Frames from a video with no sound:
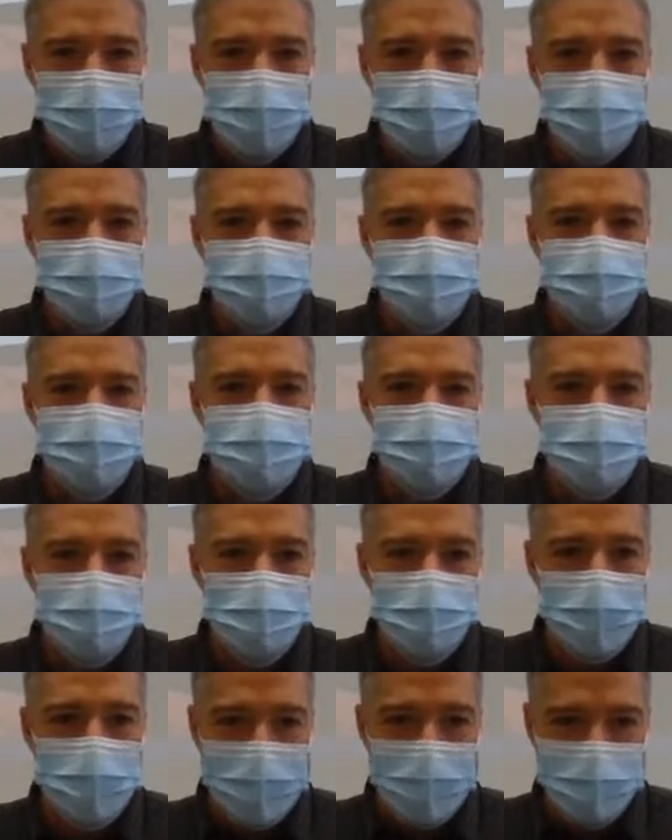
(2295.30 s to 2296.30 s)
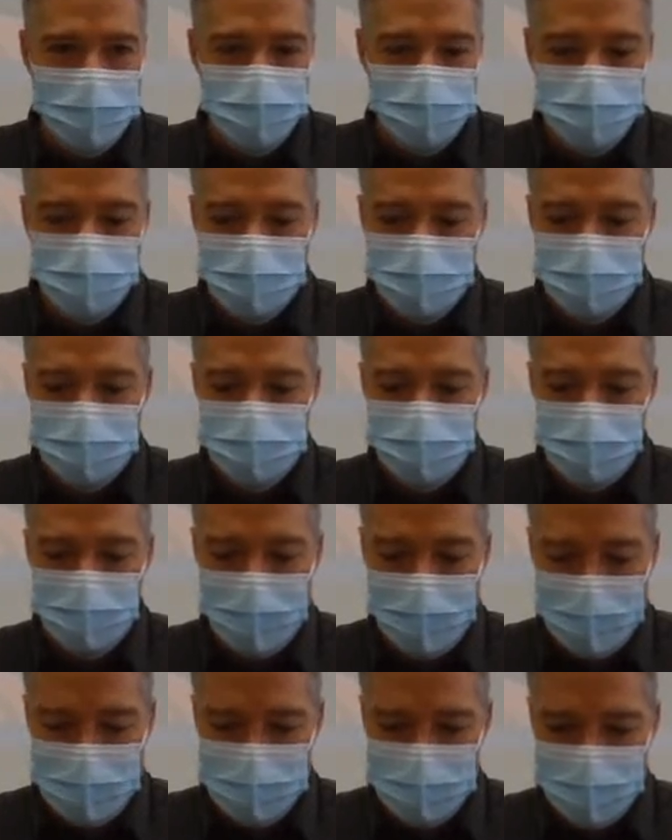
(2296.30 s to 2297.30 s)
cuts through H, so
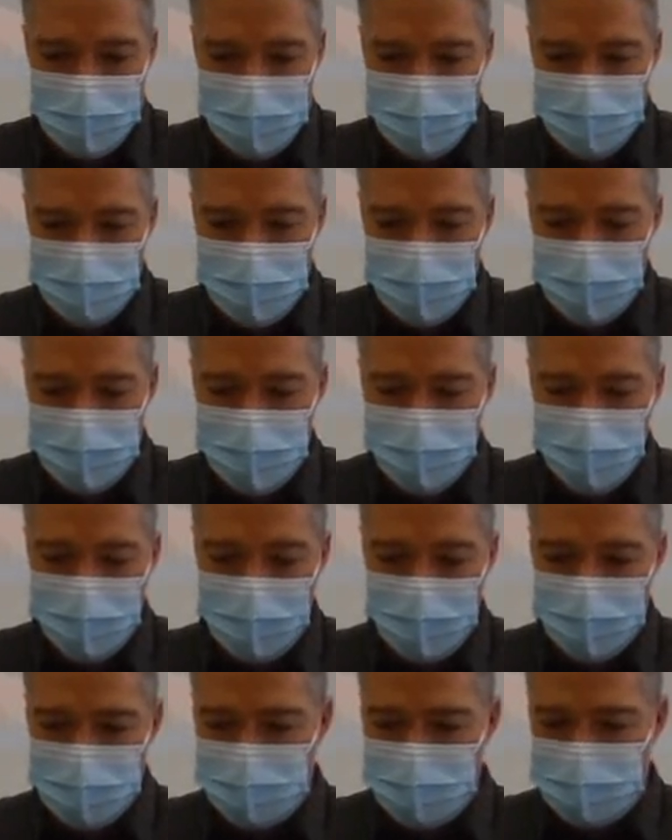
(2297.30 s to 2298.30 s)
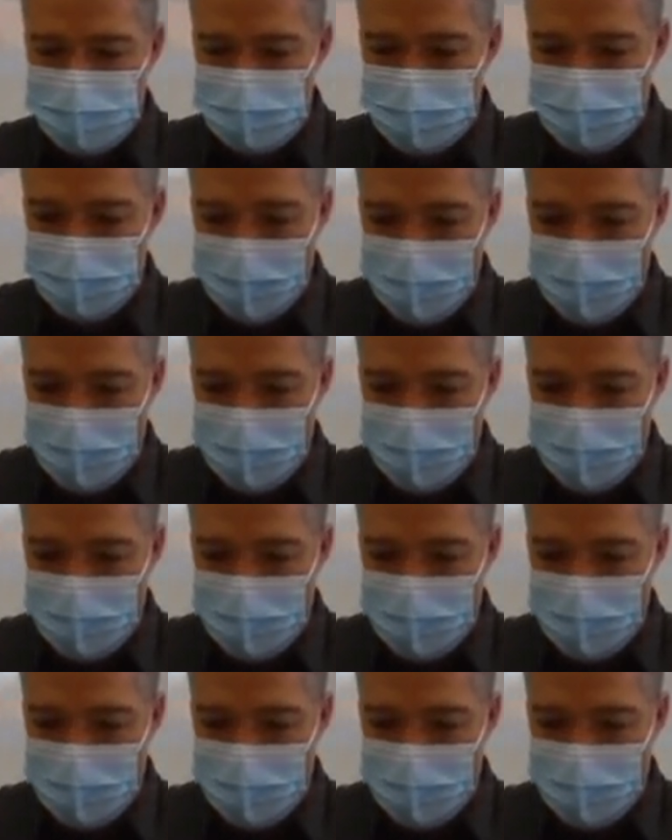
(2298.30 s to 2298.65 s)
H had to be there first. So